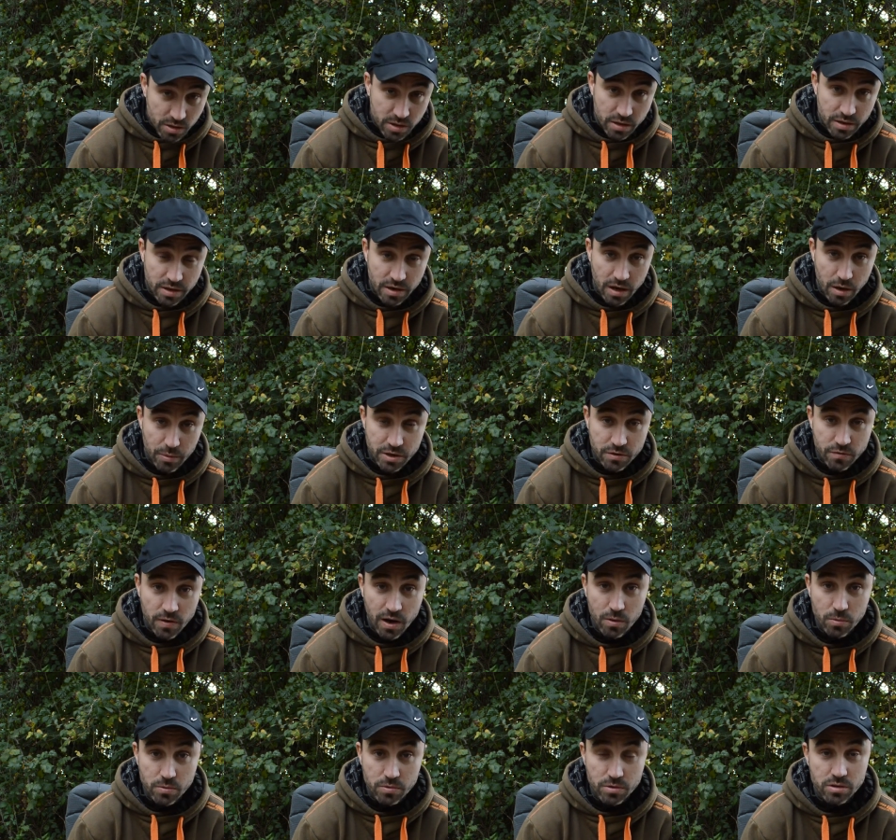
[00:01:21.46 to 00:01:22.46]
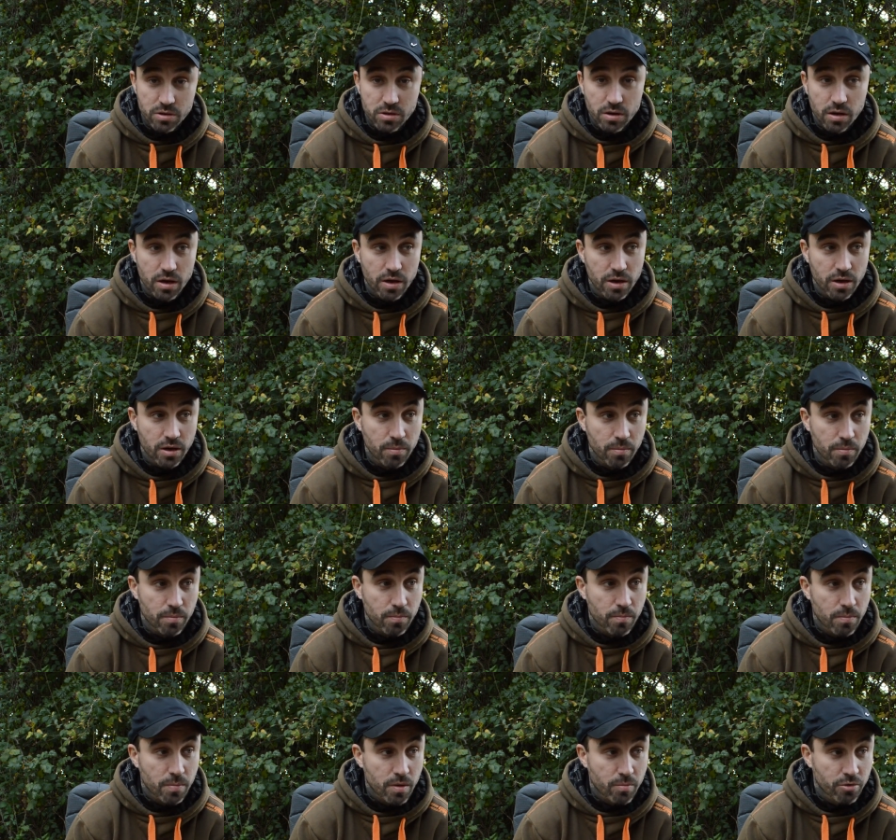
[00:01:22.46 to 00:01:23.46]
Now it's found
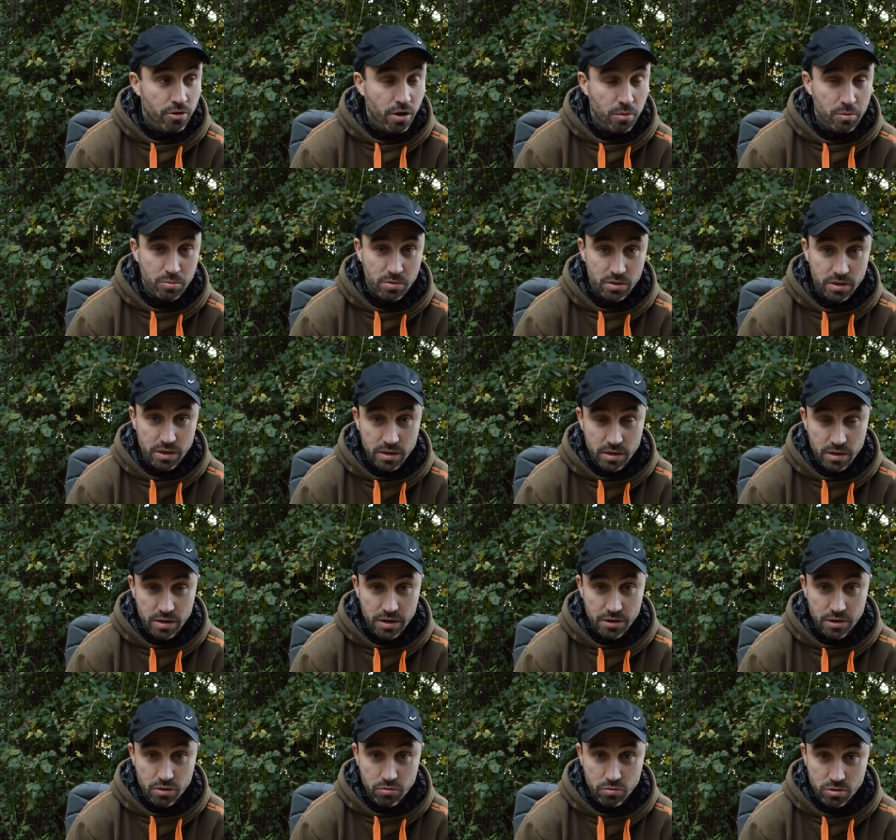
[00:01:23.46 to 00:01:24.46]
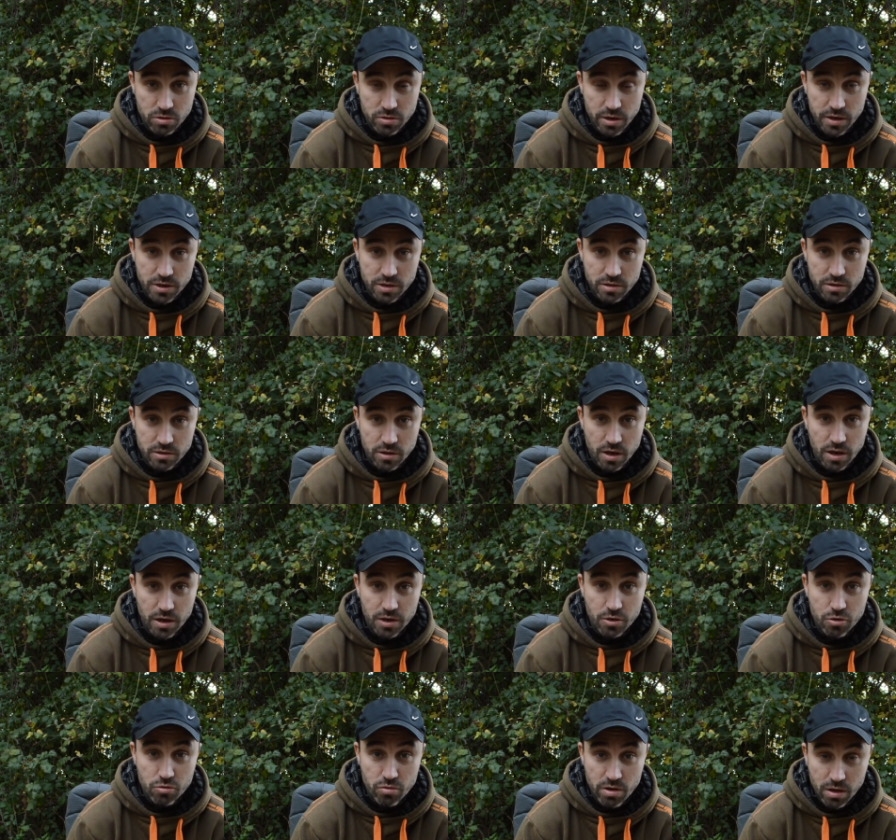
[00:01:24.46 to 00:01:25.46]
predominantly in your crustaceans like
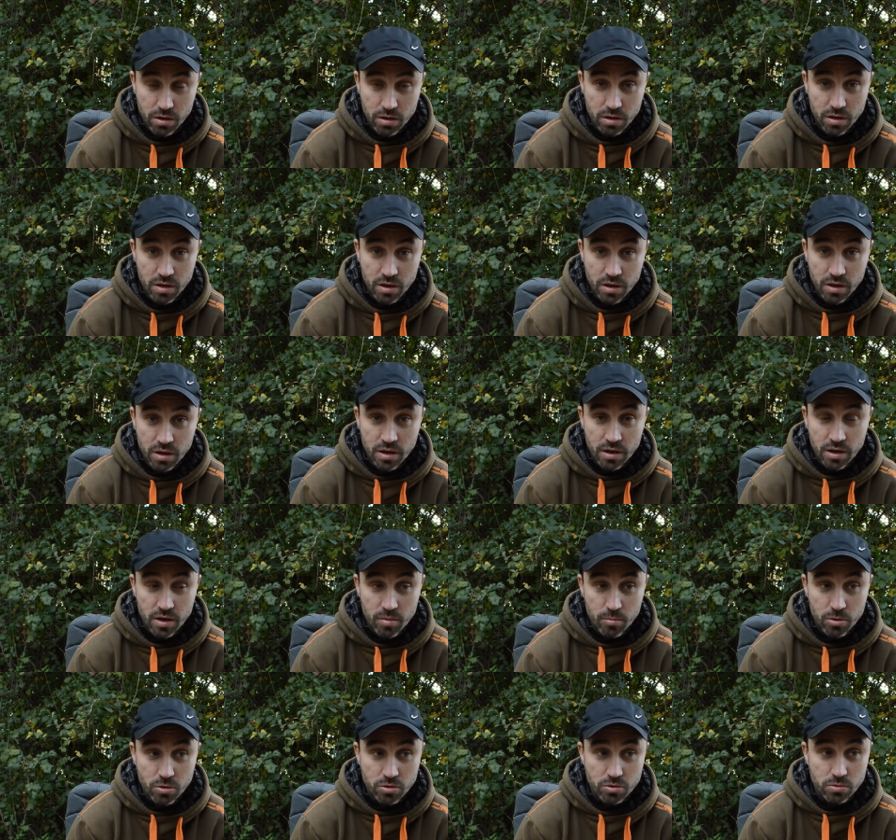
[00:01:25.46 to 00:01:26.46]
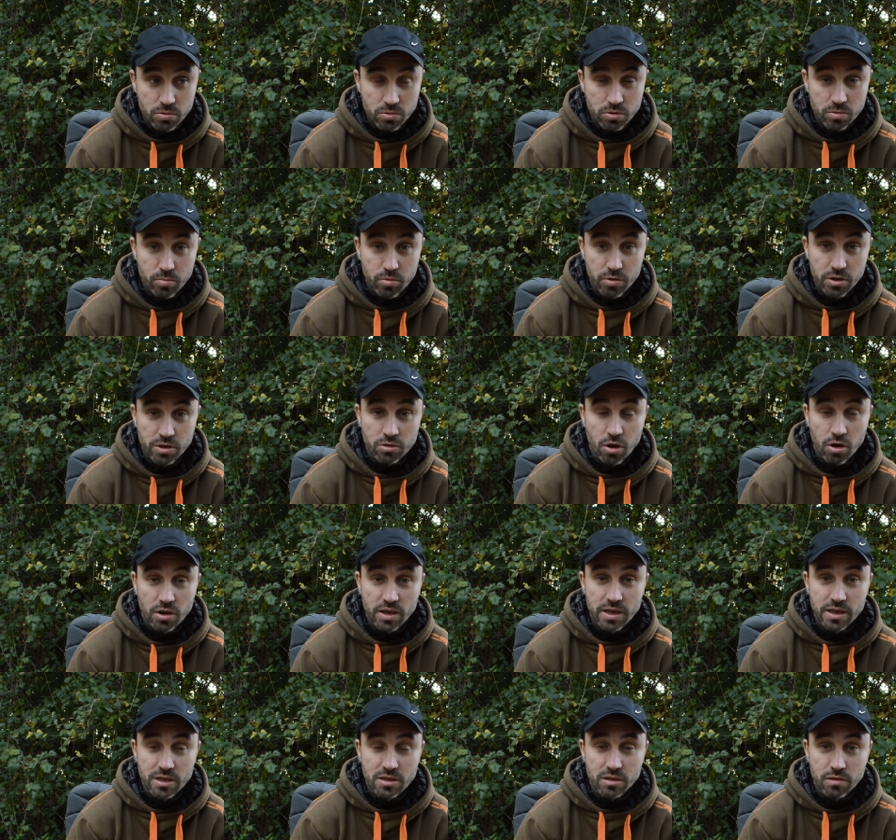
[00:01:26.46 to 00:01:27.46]
krill and mussels, but it's not
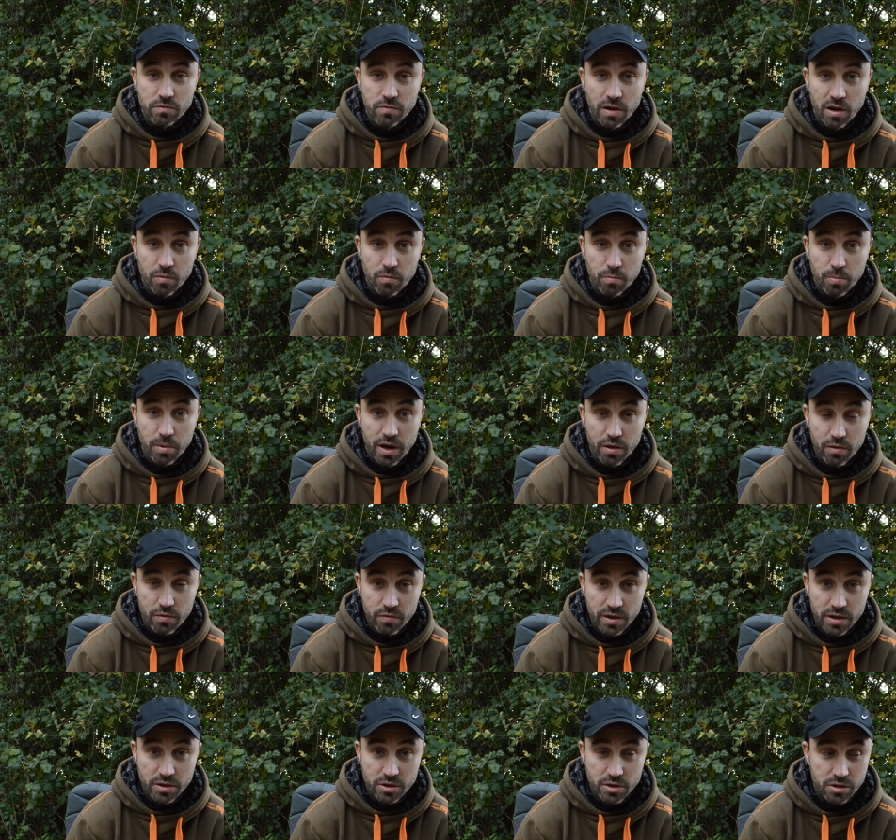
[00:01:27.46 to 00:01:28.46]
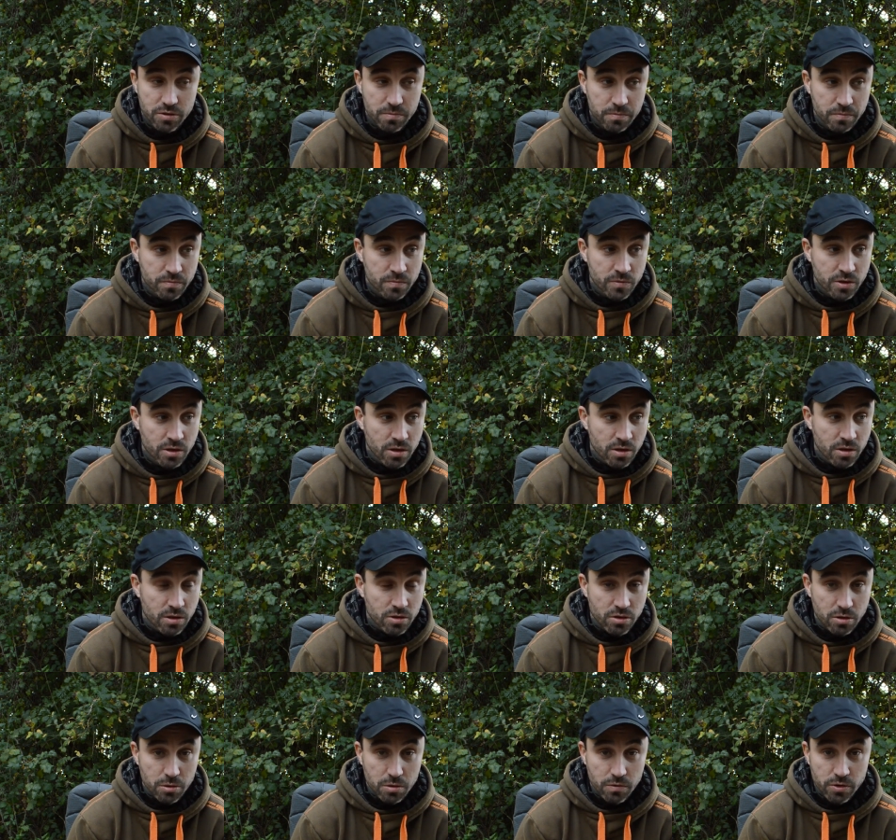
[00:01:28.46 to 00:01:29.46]
easily found by the fish.
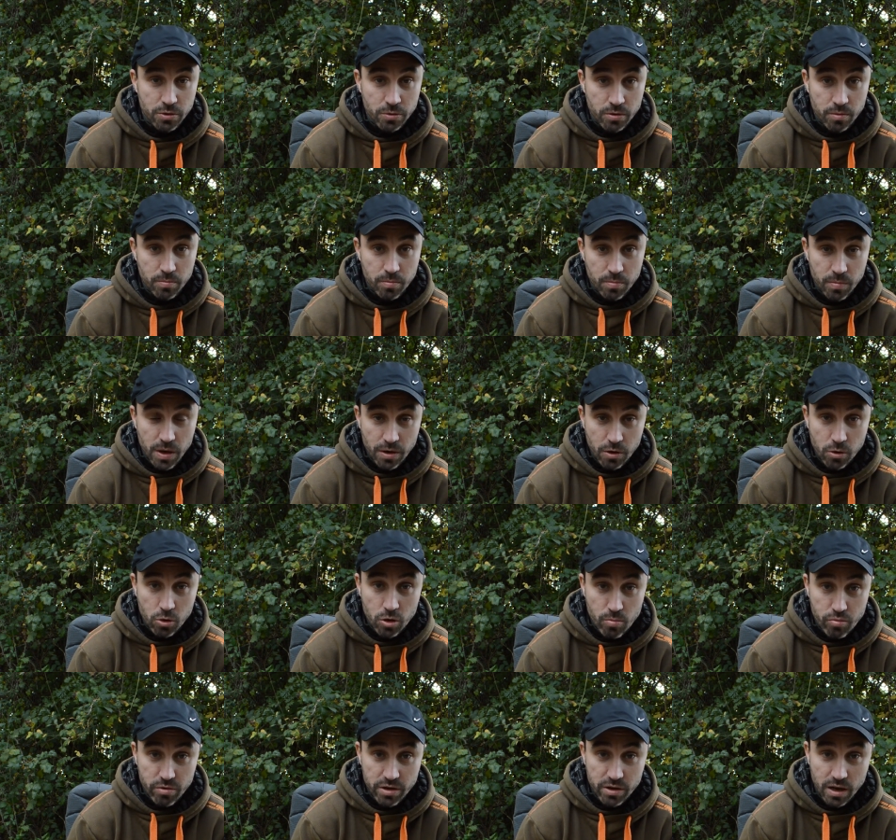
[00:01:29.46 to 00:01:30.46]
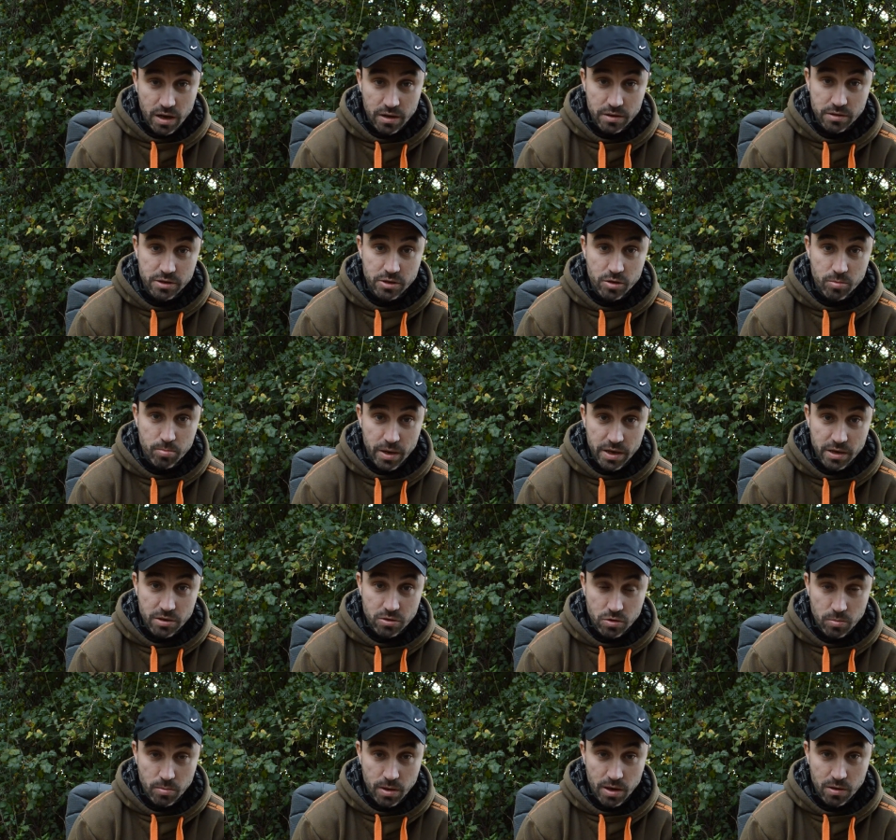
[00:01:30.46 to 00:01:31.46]
So if you can incorporate that into your bait
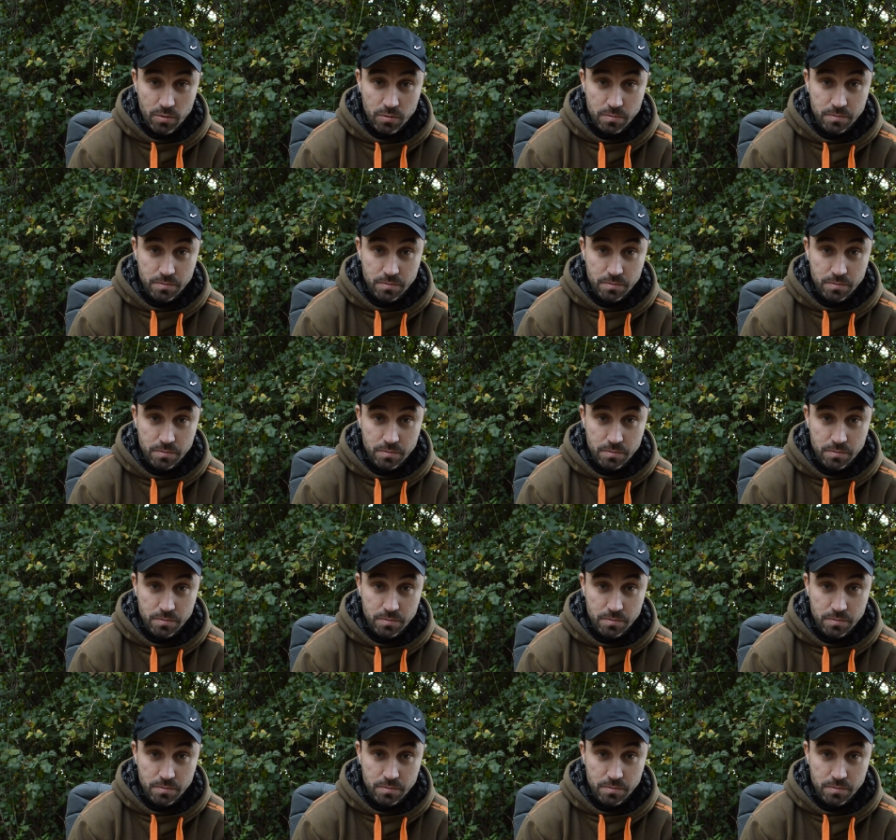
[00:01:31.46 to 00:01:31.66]
somehow,